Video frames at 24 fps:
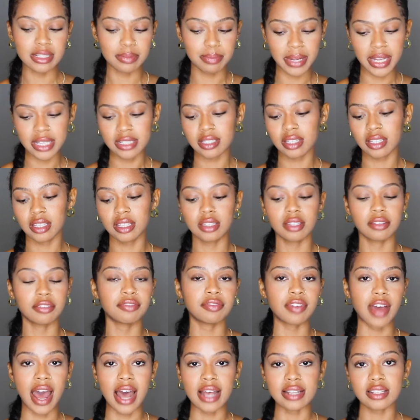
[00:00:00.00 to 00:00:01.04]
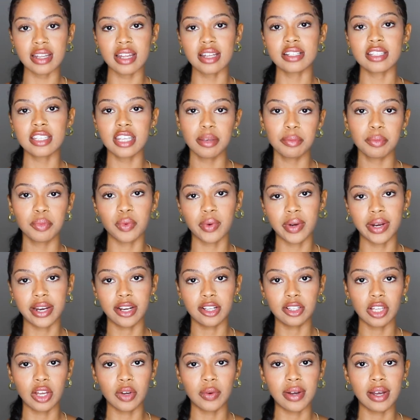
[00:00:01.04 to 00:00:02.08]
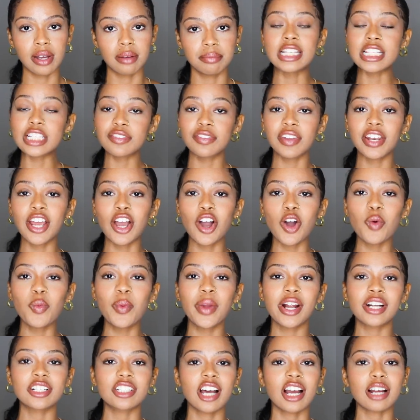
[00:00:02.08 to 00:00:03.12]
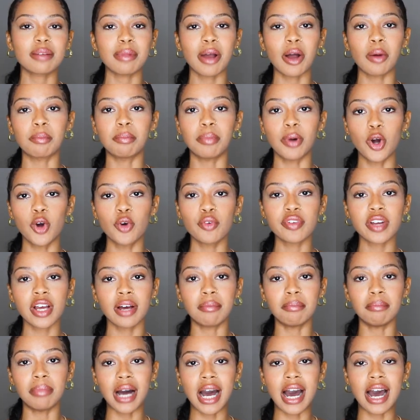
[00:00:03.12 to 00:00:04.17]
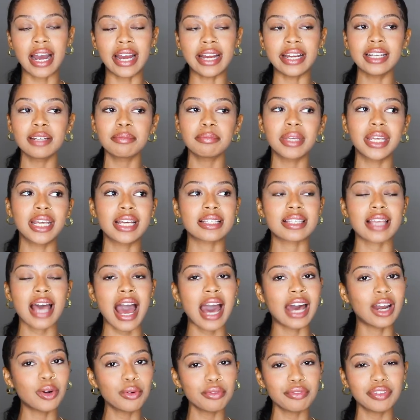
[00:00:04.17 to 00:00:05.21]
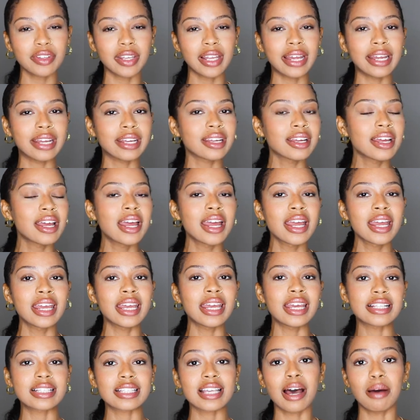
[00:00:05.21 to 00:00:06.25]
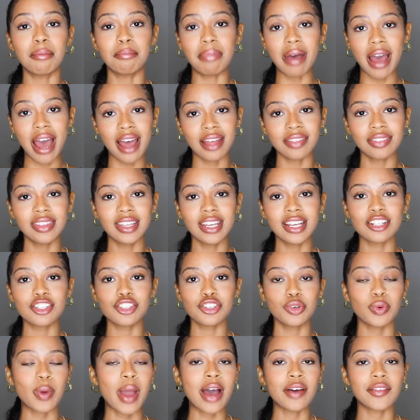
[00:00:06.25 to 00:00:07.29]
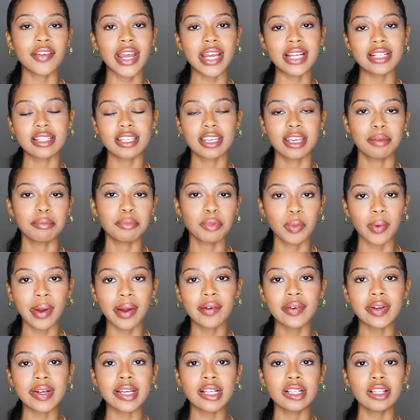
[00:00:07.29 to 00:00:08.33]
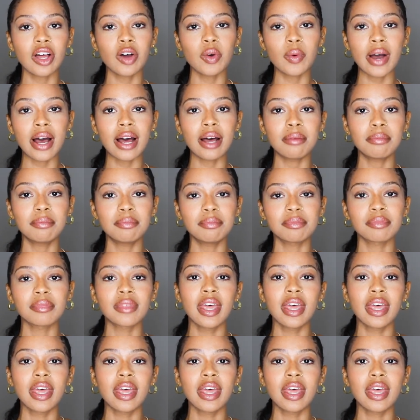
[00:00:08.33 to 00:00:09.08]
is basically the fast and temporary glow up. This video we are talking about both combined because I don't feel like it's a bad thing to have a temporary glow up